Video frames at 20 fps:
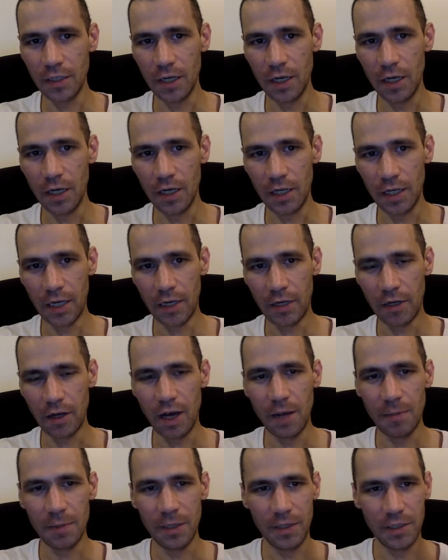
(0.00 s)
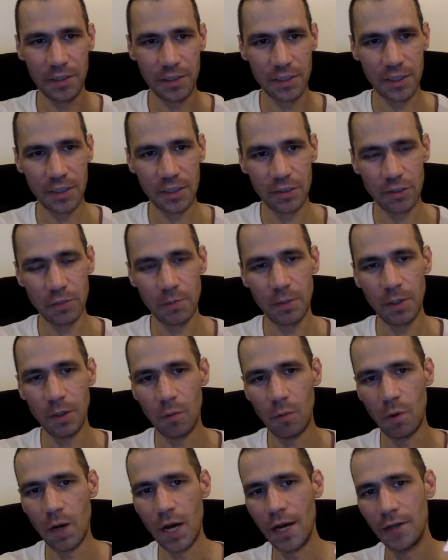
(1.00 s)
a copy of this. It took me a
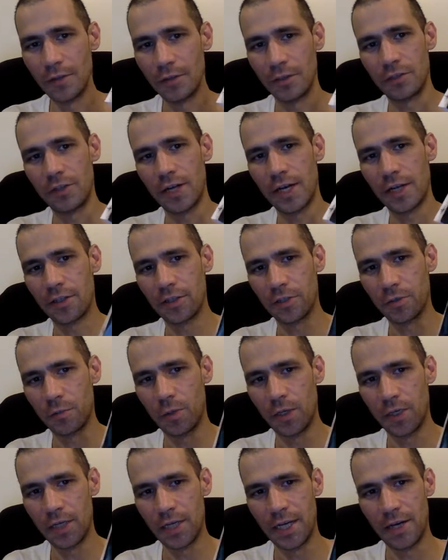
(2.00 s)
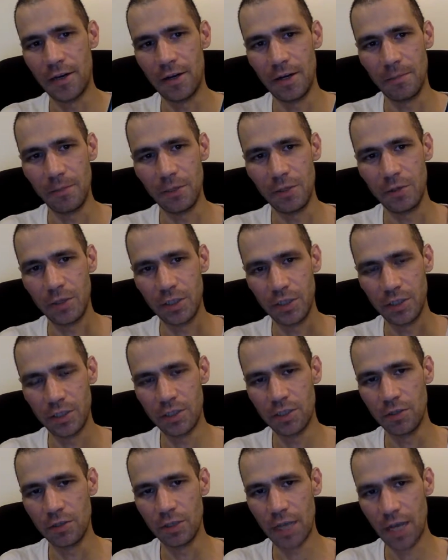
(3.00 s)
while to track this one down. I mean, you can
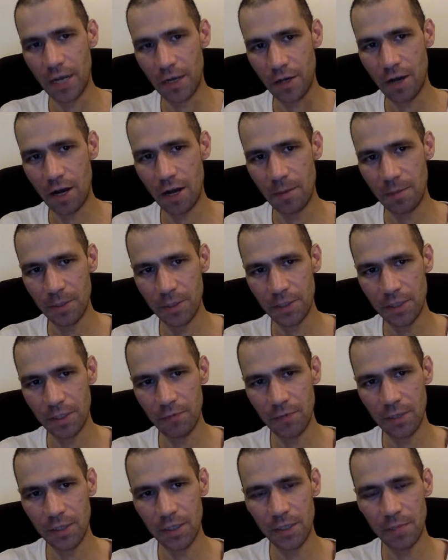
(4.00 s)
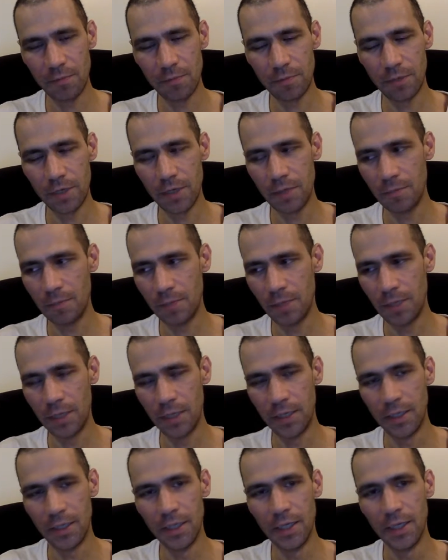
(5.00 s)
still get copies of it in print,
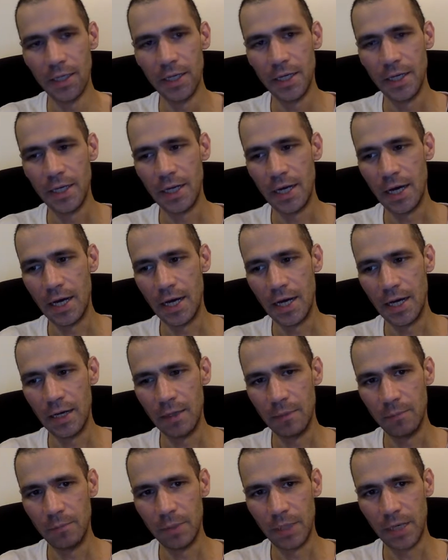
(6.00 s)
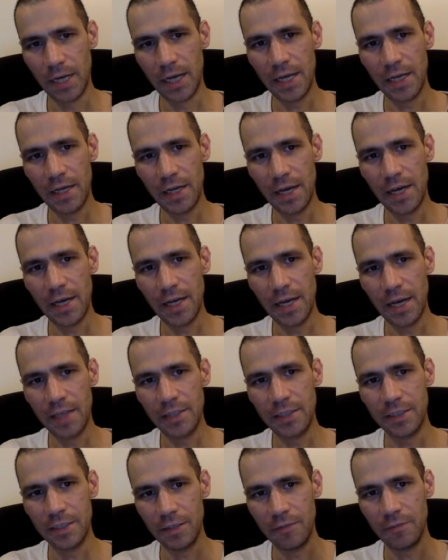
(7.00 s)
but
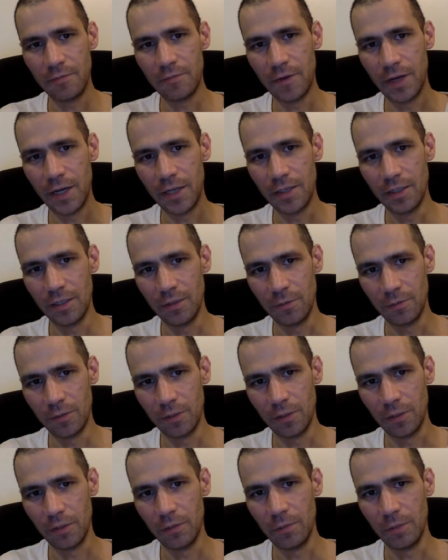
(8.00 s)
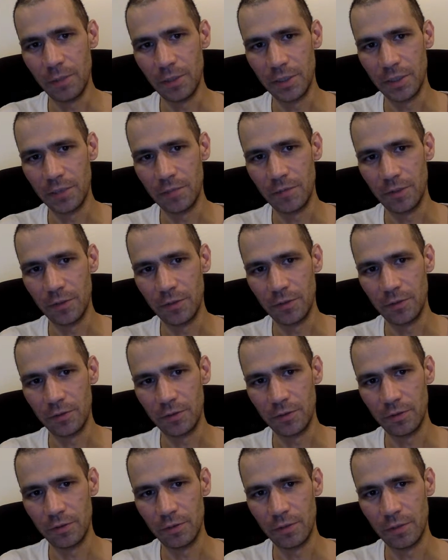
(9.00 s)
I did find that it was a little bit
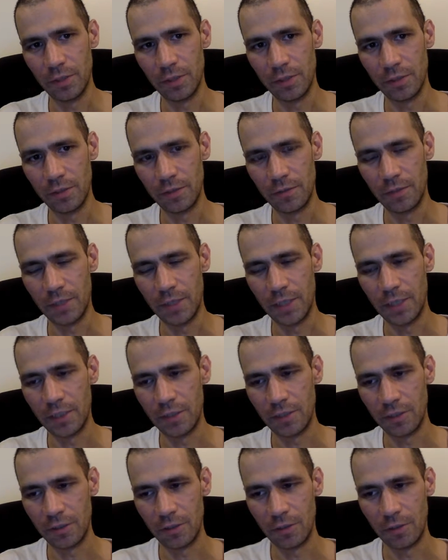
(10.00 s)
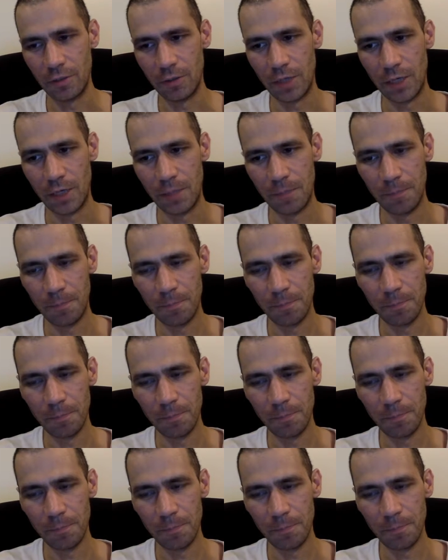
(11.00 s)
difficult to find. So